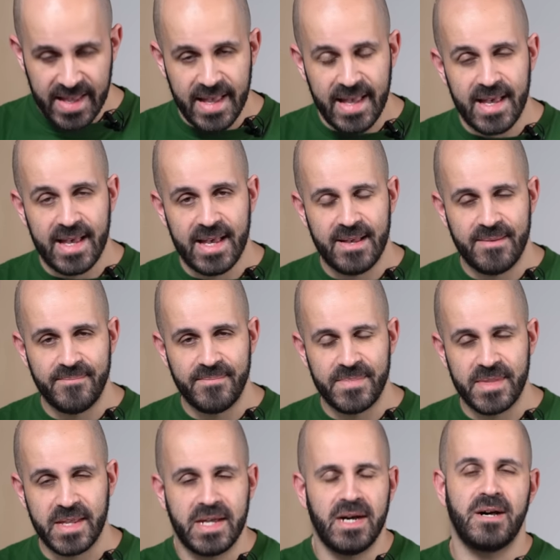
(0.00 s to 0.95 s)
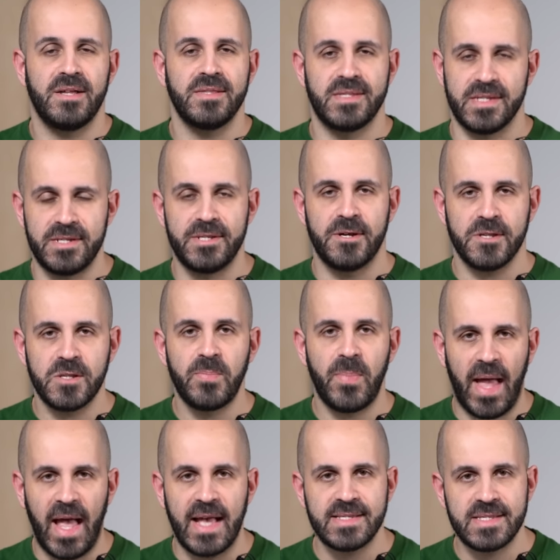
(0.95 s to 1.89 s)
Um, the car did not
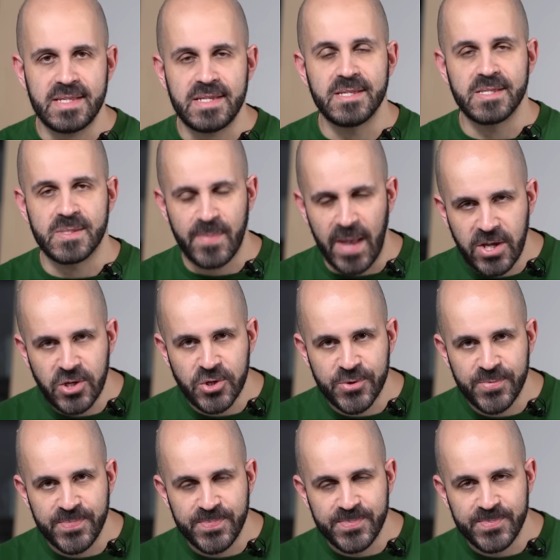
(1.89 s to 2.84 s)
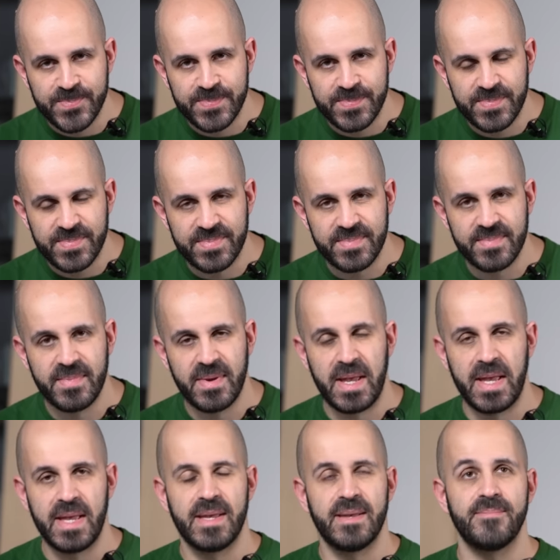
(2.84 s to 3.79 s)
pass the inspection
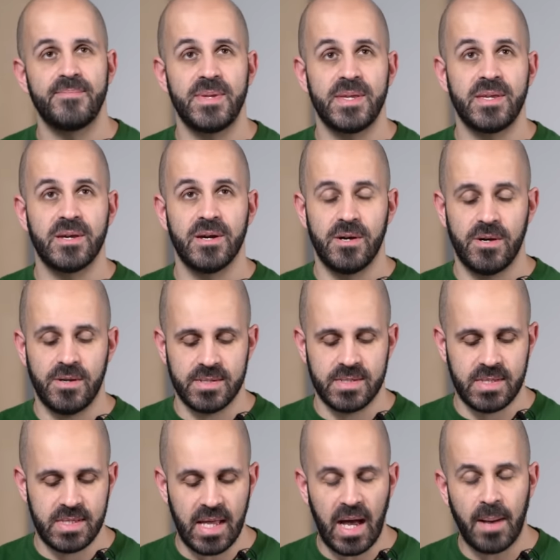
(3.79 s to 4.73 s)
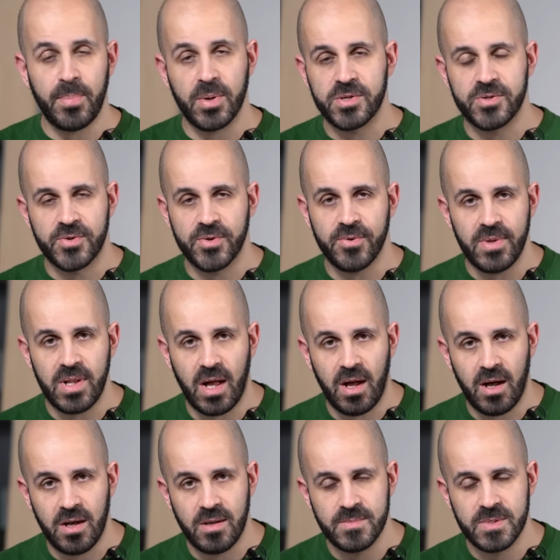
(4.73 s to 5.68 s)
because the upper control
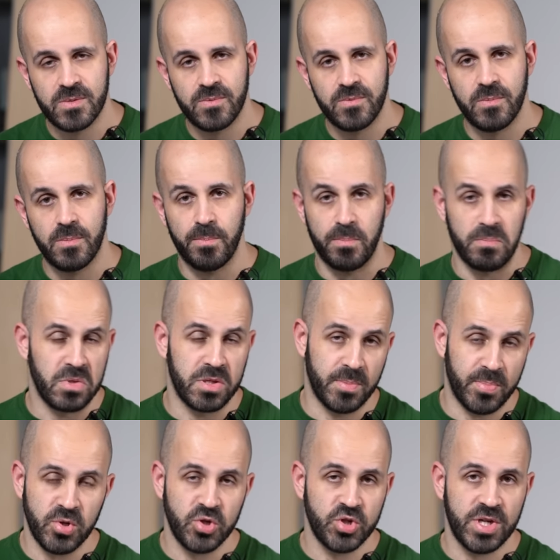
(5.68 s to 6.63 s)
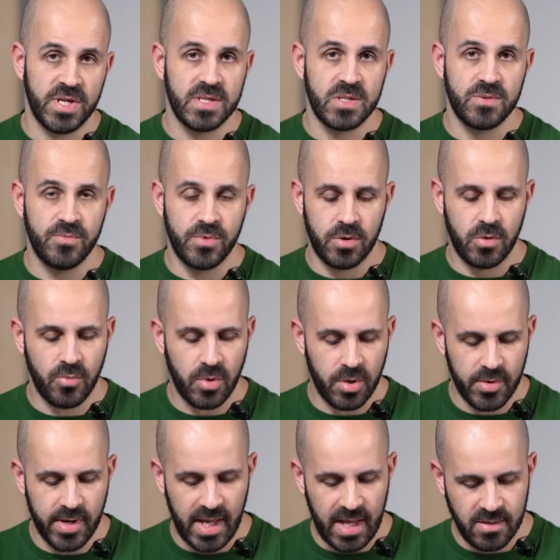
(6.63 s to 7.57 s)
arms, the bushings were
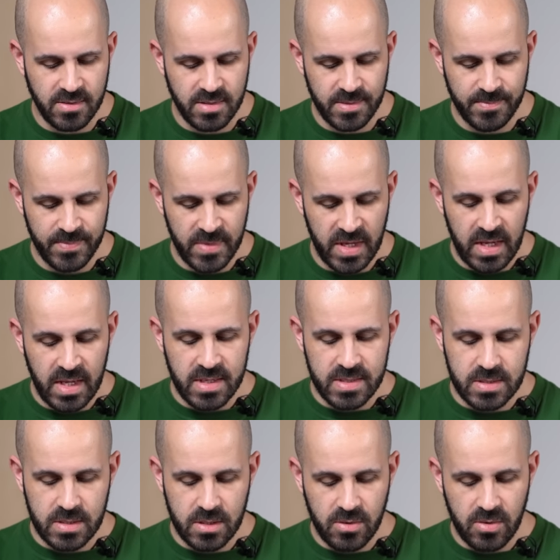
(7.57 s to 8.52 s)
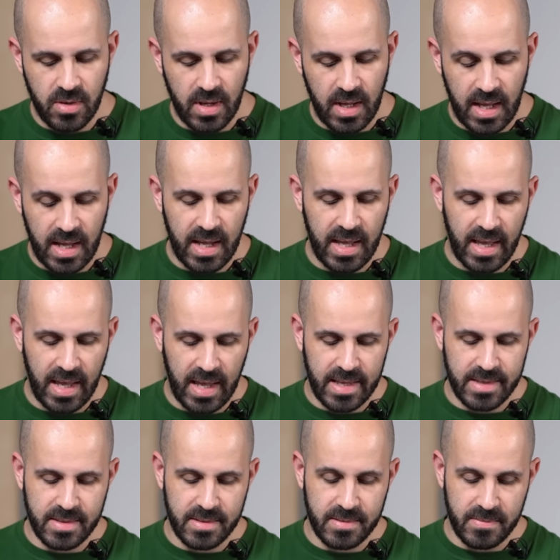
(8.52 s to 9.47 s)
worn out. So I
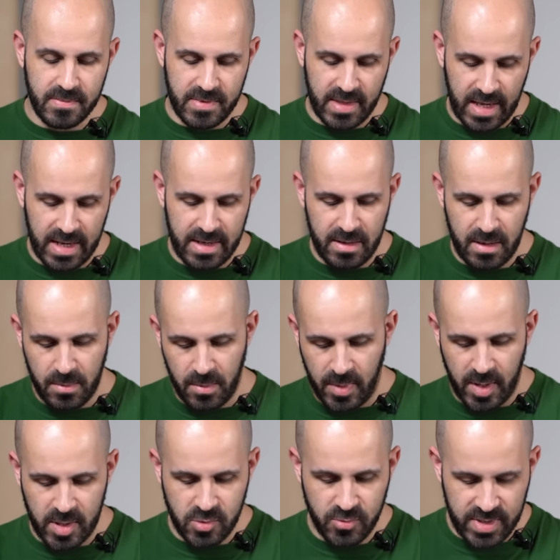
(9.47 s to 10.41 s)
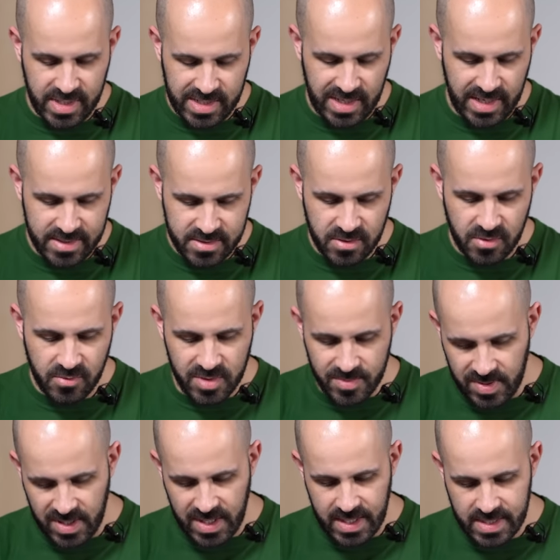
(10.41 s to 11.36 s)
had then, about a week later,
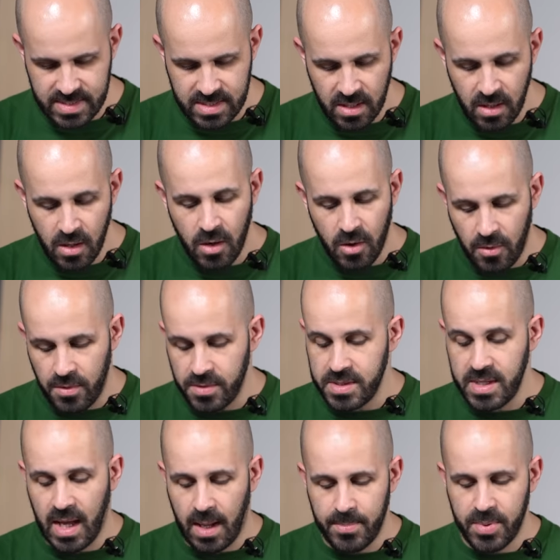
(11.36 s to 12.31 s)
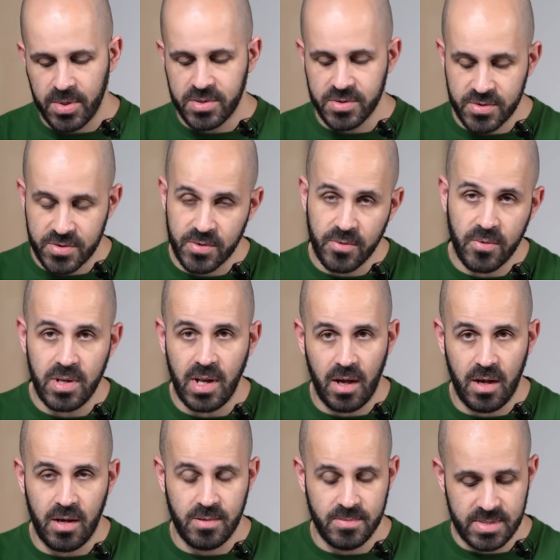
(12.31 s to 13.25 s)
replaced all the upper control
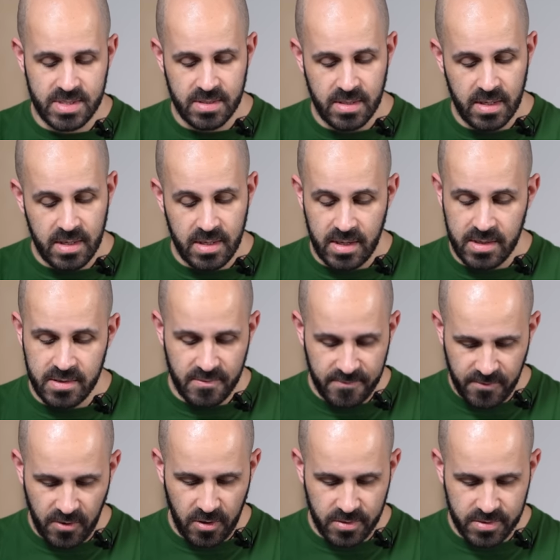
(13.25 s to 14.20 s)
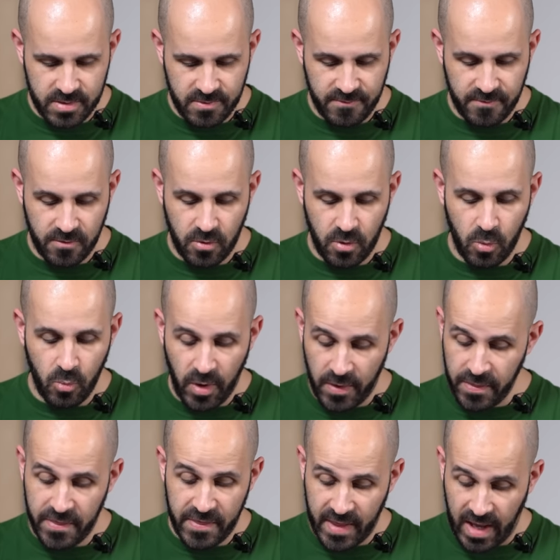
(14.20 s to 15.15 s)
arms in the front for
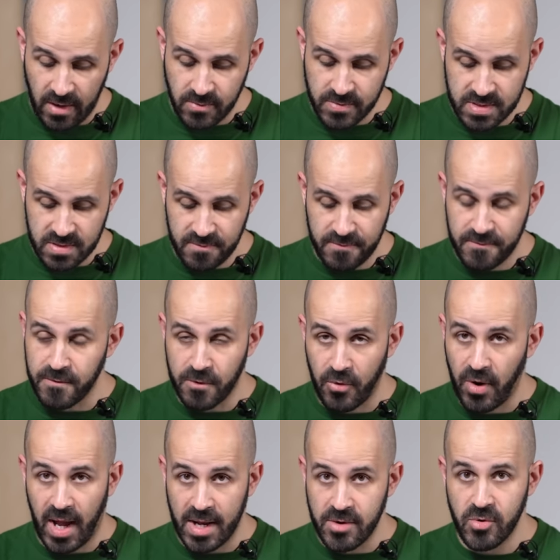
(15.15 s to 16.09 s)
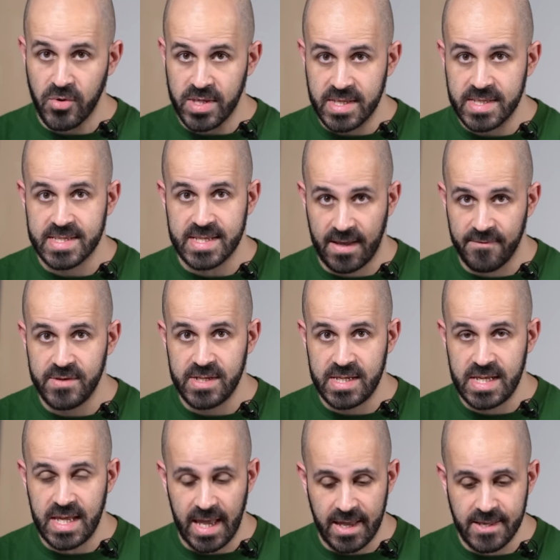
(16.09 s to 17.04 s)

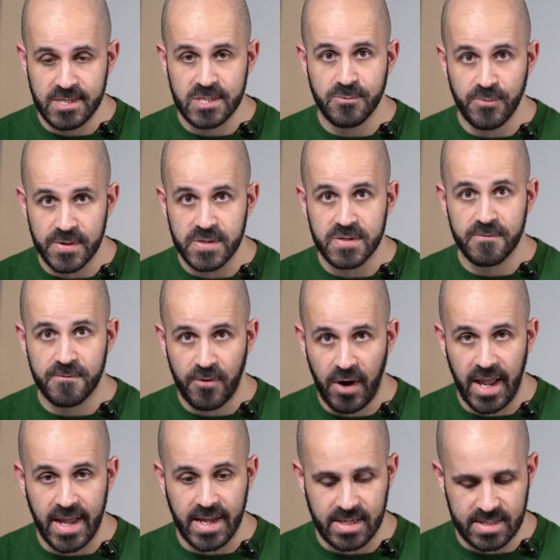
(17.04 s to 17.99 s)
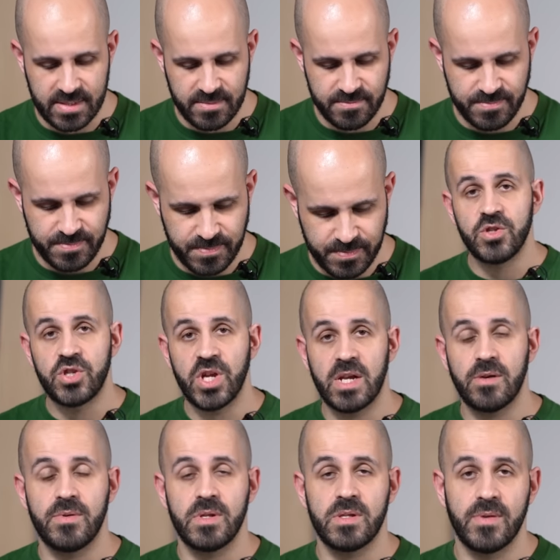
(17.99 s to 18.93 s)
1,478 Swiss francs. In
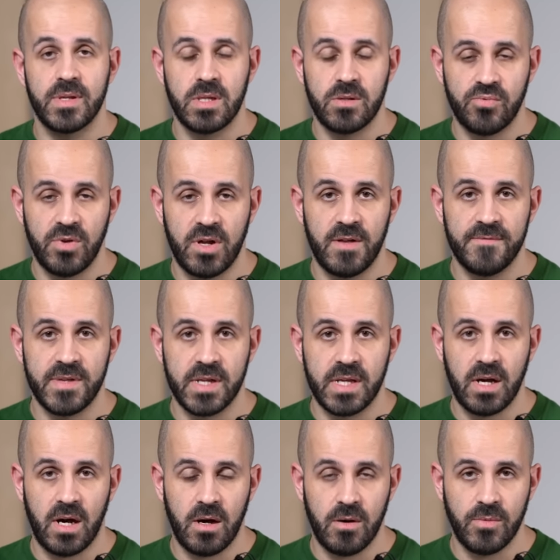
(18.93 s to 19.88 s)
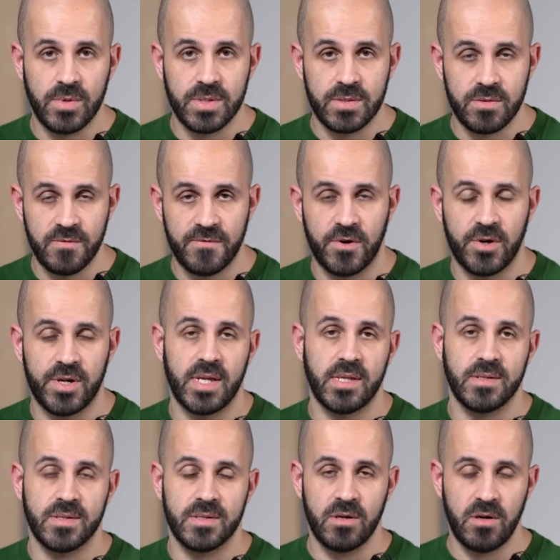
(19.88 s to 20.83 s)
January 2012 the car was due for
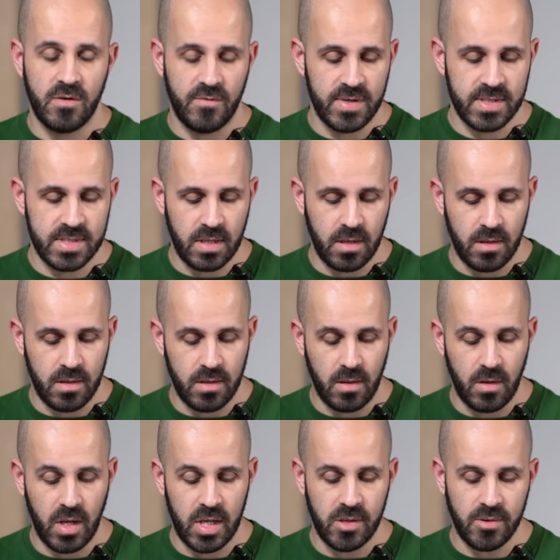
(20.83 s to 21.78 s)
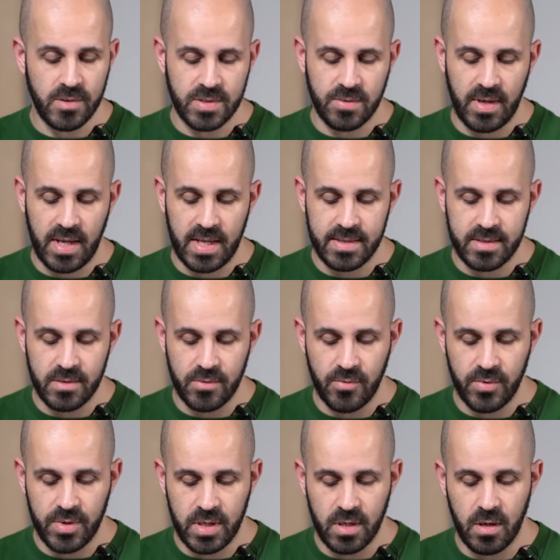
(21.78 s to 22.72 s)
another service. Uh, I also had the
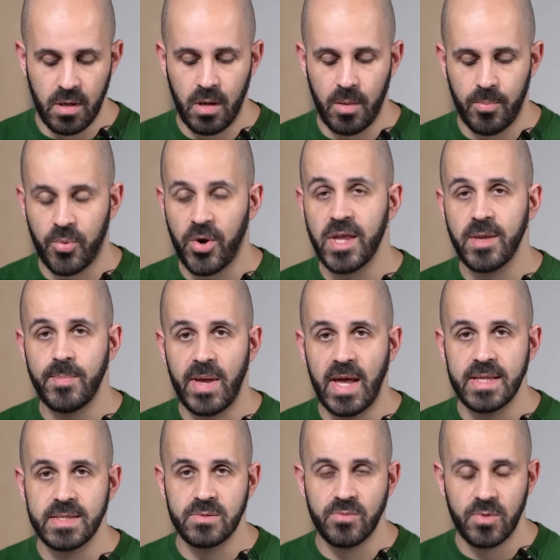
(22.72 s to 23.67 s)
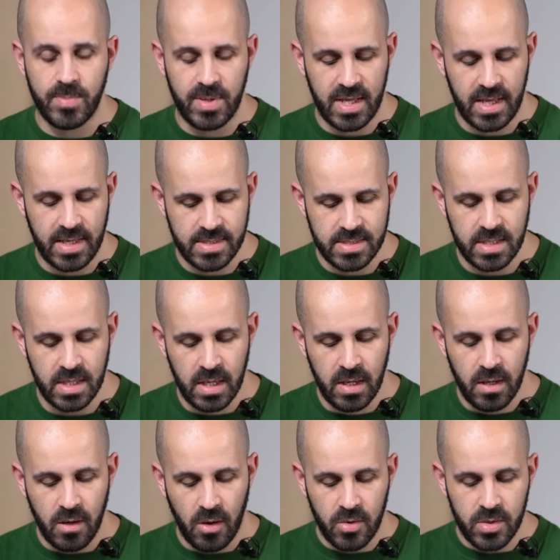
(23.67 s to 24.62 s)
rear brake pads replaced.
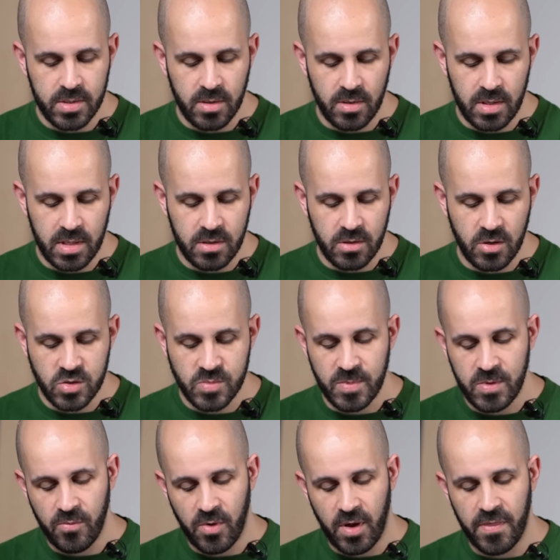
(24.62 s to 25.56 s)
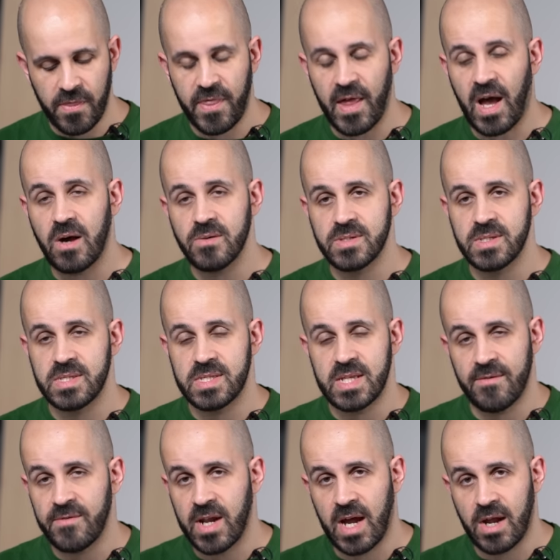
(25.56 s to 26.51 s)
All in all it cost me
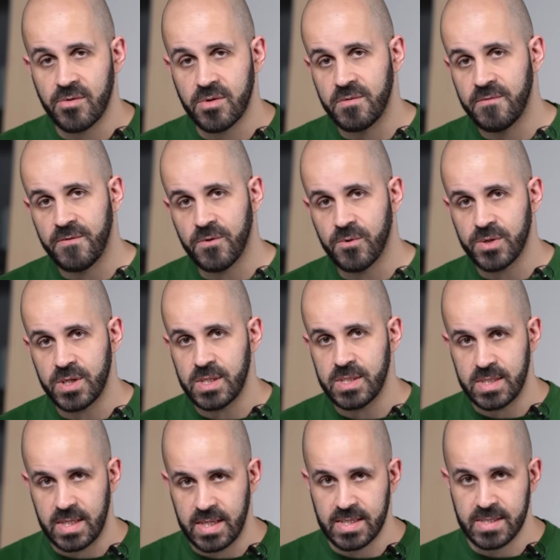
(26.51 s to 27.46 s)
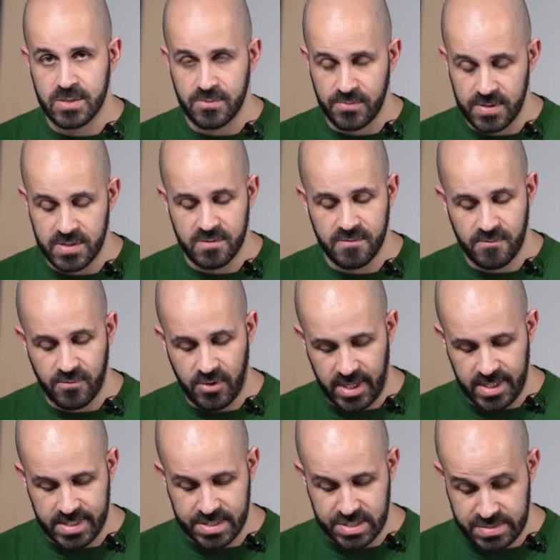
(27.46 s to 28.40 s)
1746 Swiss
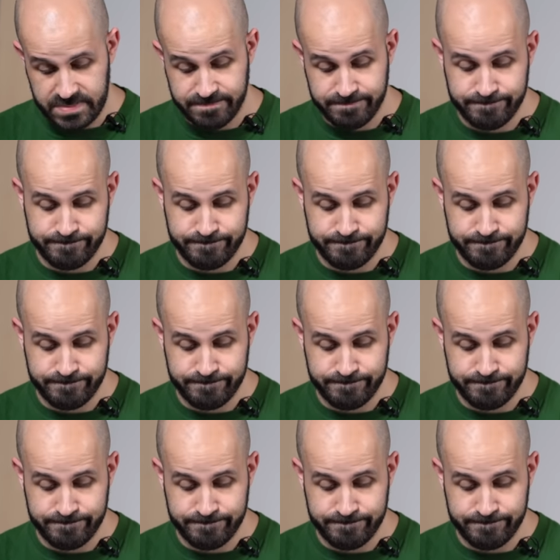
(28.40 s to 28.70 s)
francs.